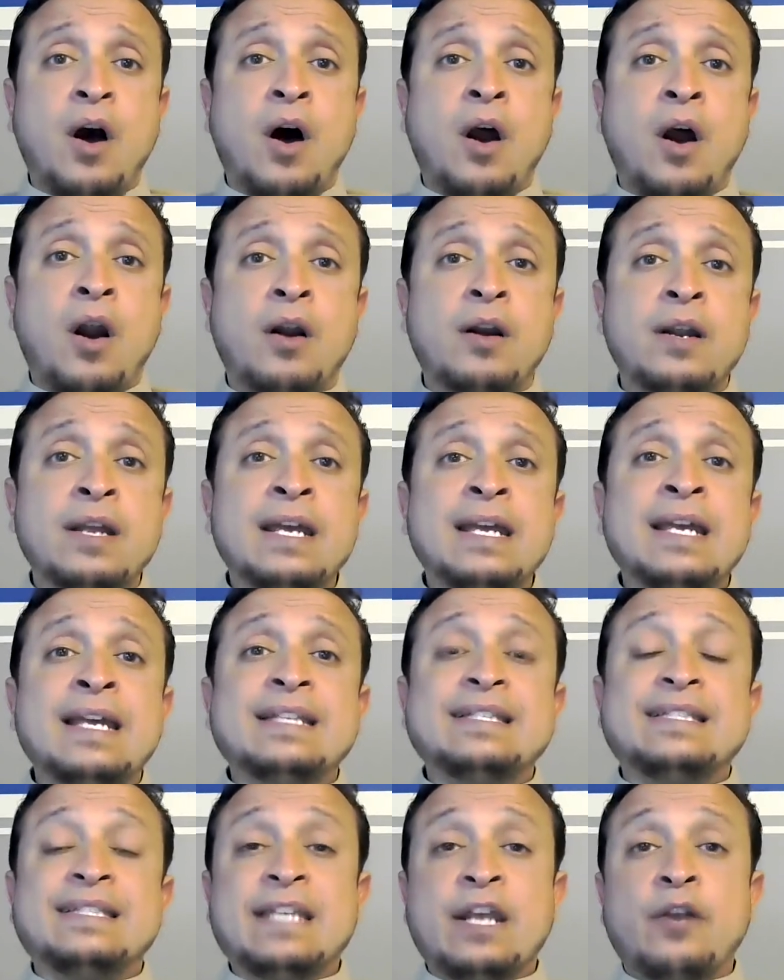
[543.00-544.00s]
our
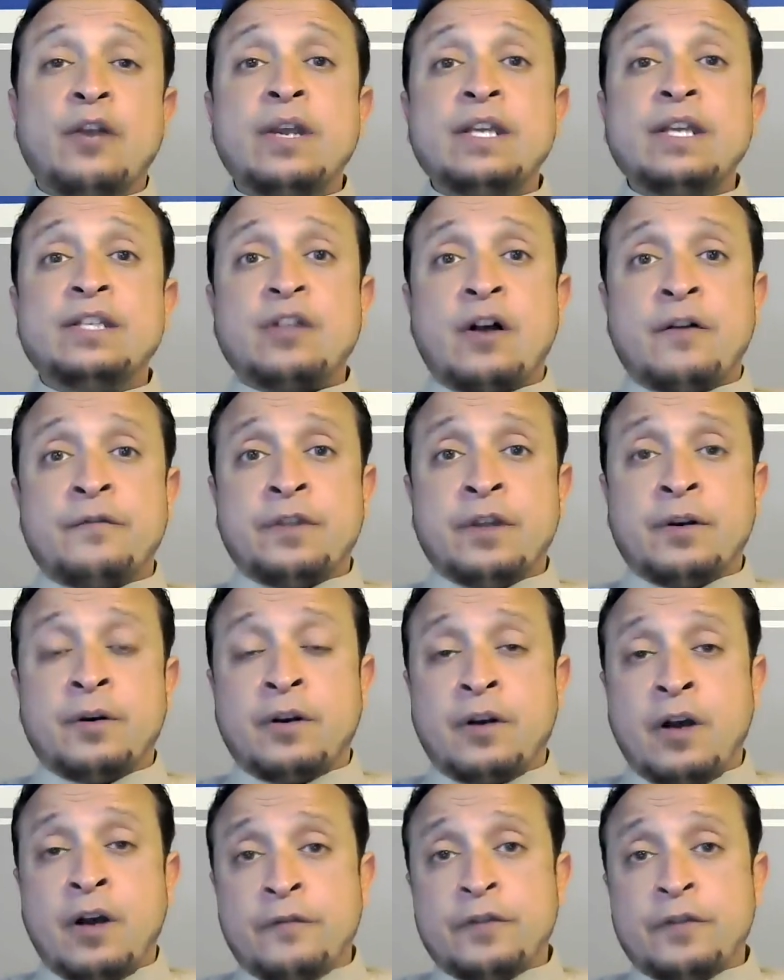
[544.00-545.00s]
series of
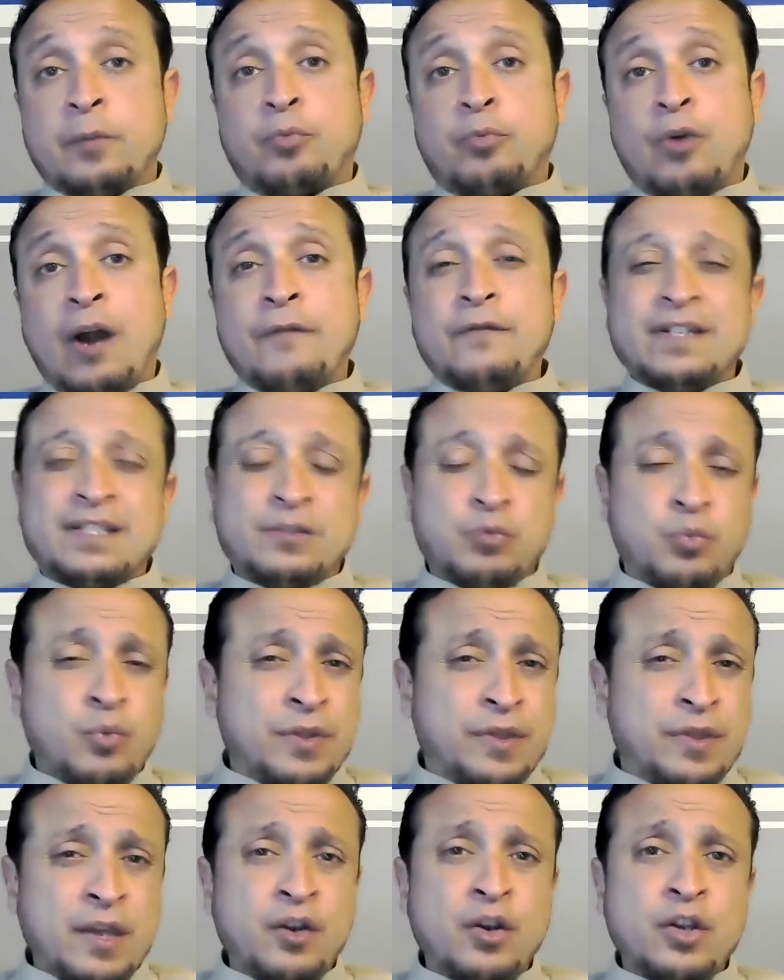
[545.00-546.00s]
the prophets
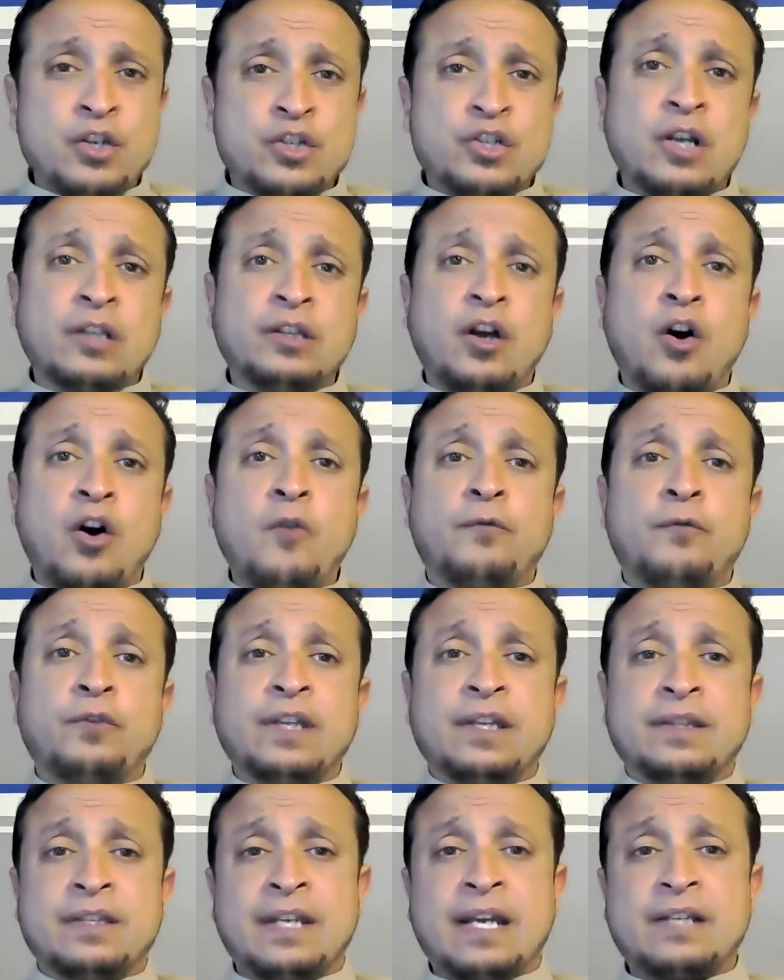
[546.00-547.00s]
within, inshallah,
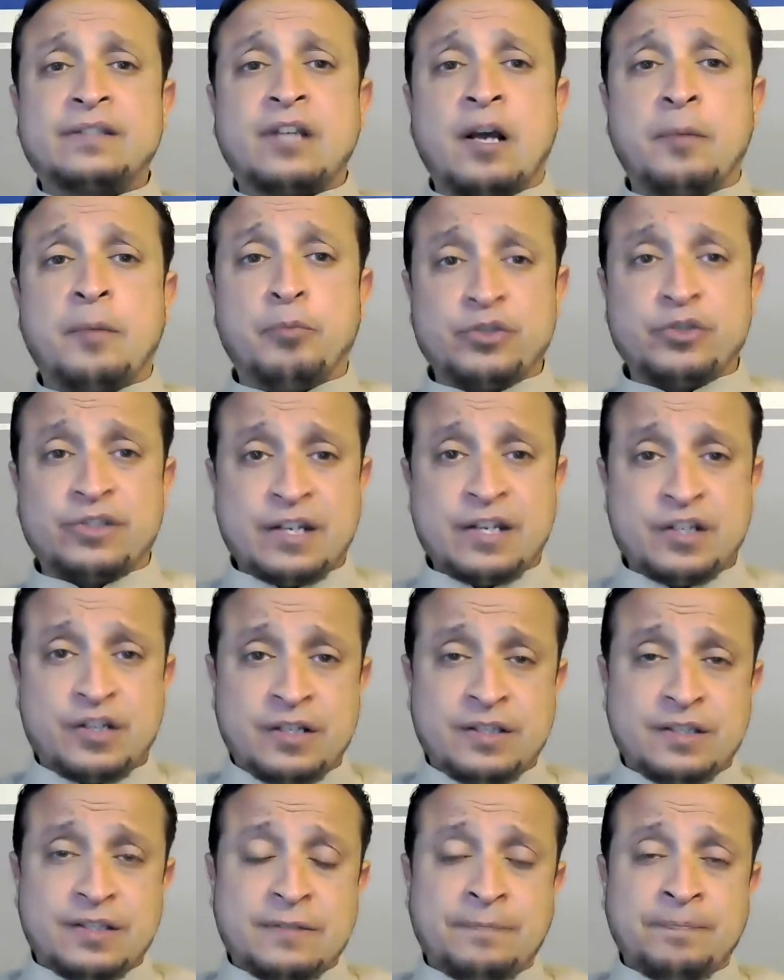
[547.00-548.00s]
hopefully in the next couple
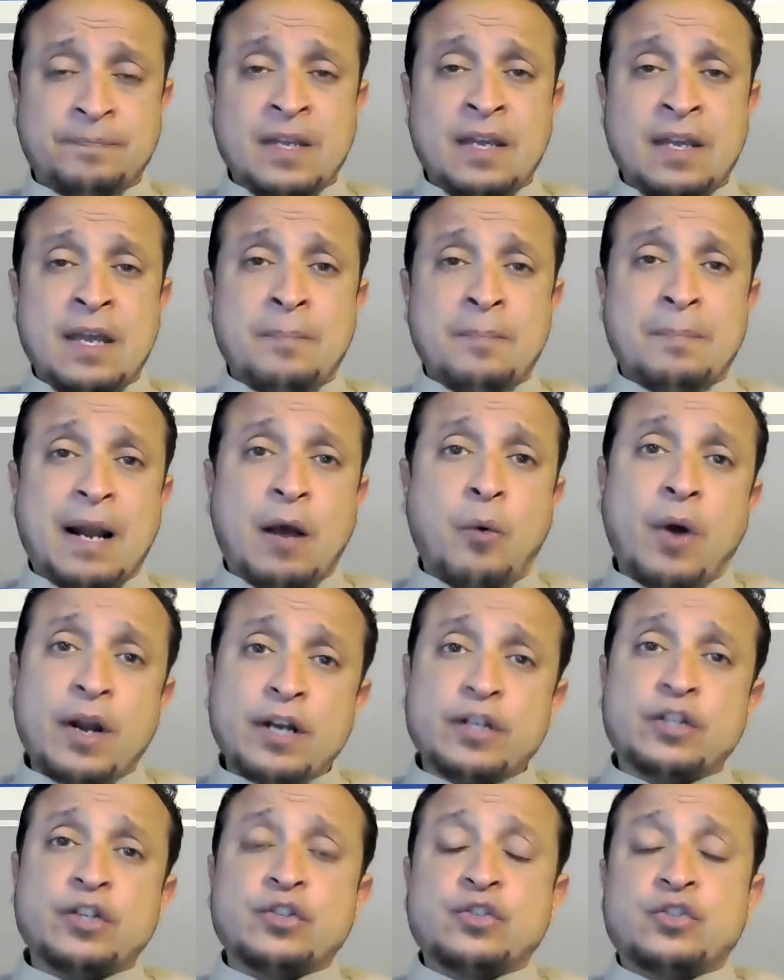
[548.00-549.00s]
sessions. But I
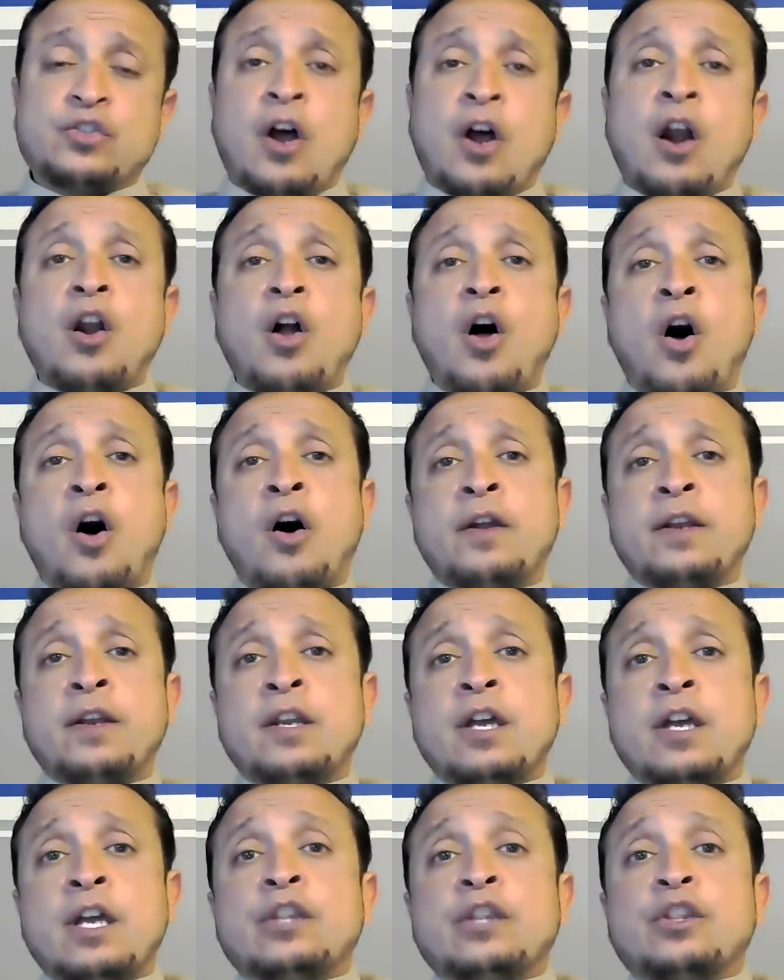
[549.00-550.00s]
wanted to start
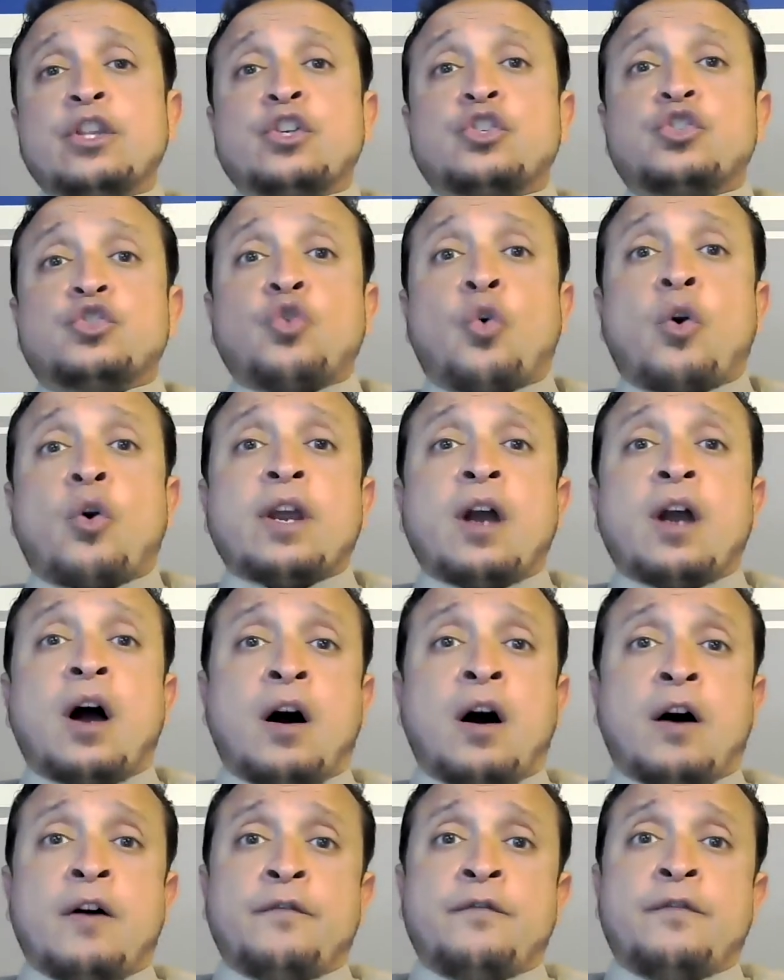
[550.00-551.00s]
on the story
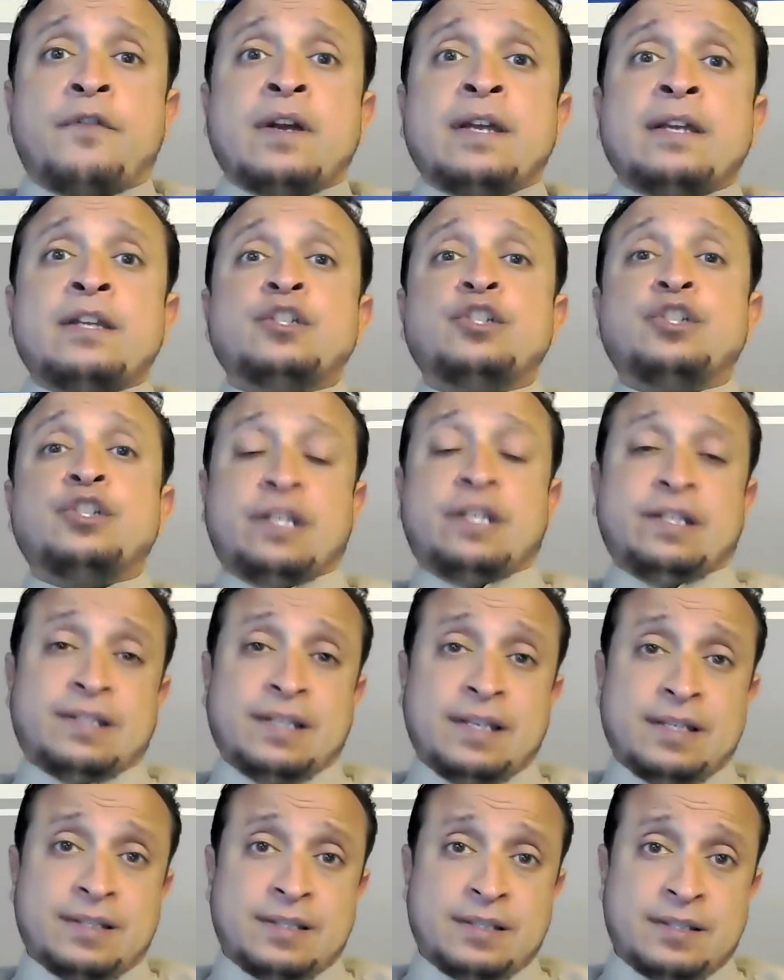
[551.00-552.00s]
of
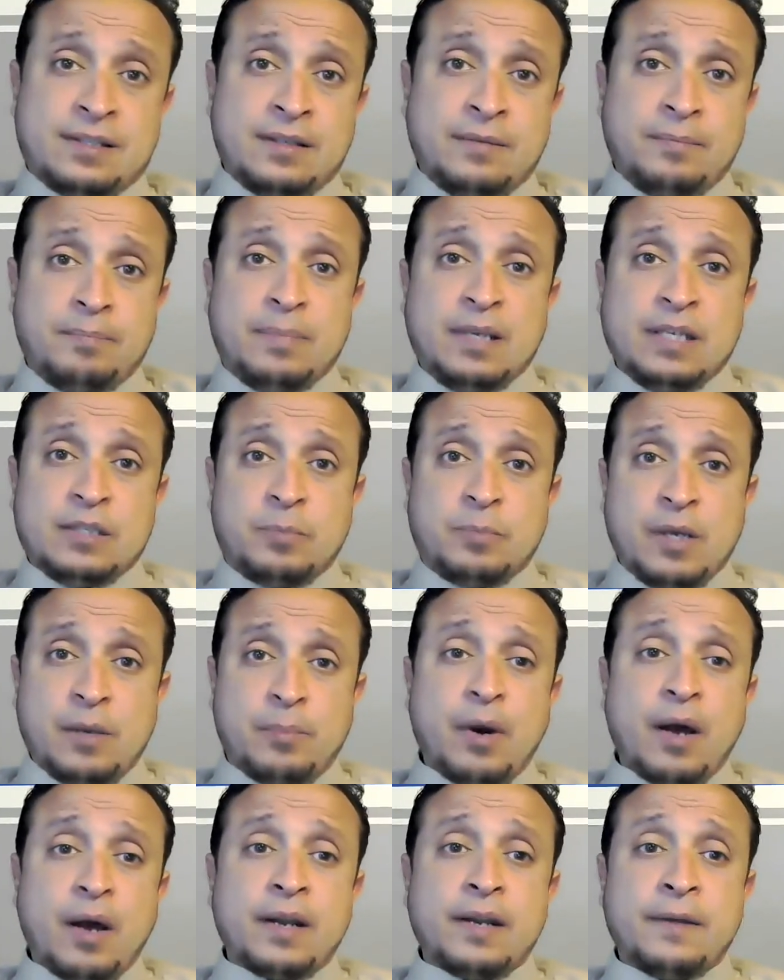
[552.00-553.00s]
Jesus, peace be
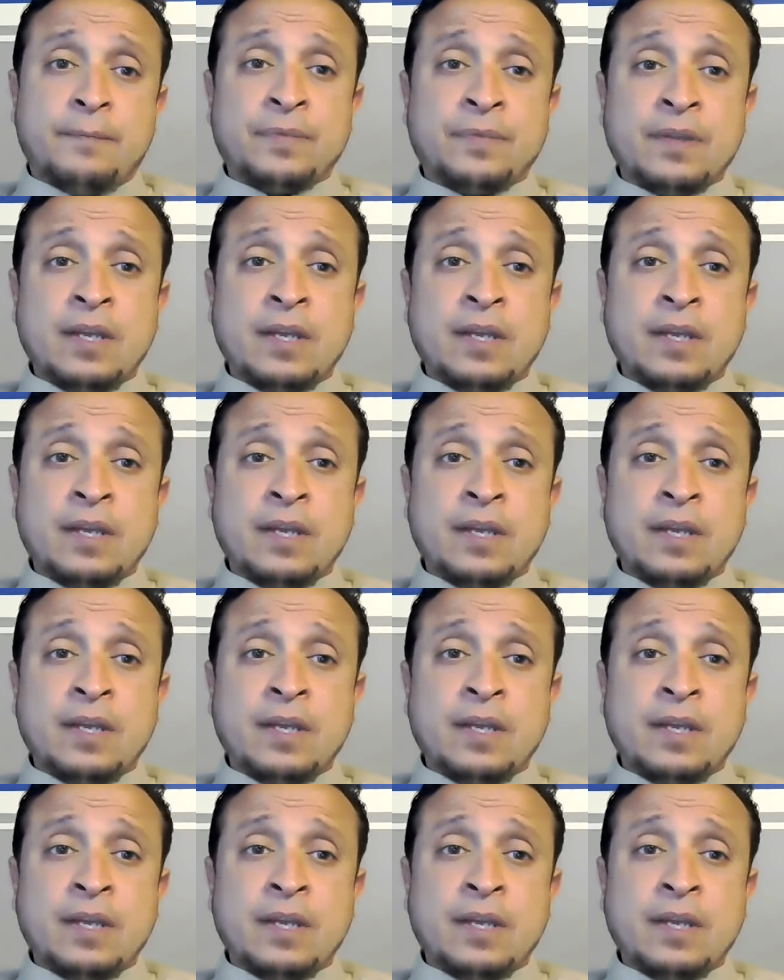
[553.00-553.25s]
upon him.